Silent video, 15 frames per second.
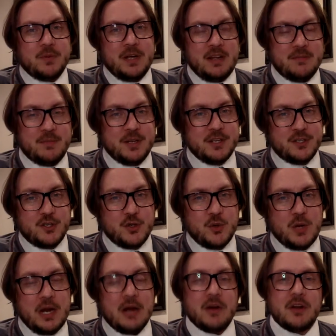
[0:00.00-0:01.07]
I've been to
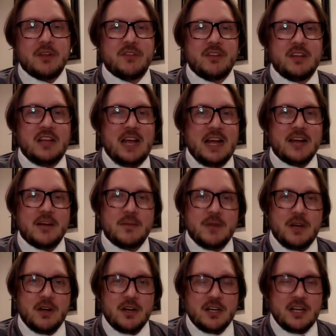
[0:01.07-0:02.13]
areas in Latin
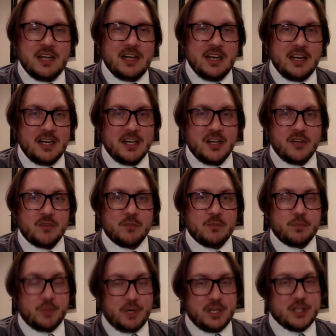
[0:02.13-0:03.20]
America, and it is
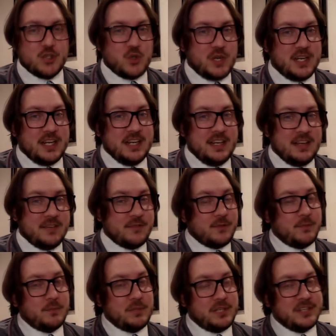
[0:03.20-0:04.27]
pretty tricky to get from
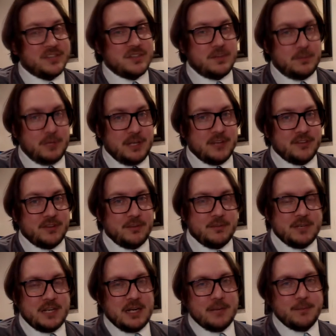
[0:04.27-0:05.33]
place to place
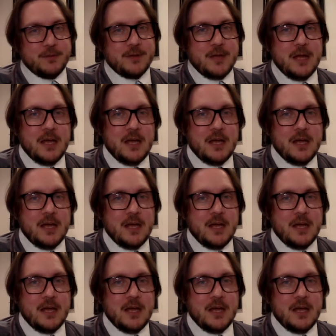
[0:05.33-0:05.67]
sometimes.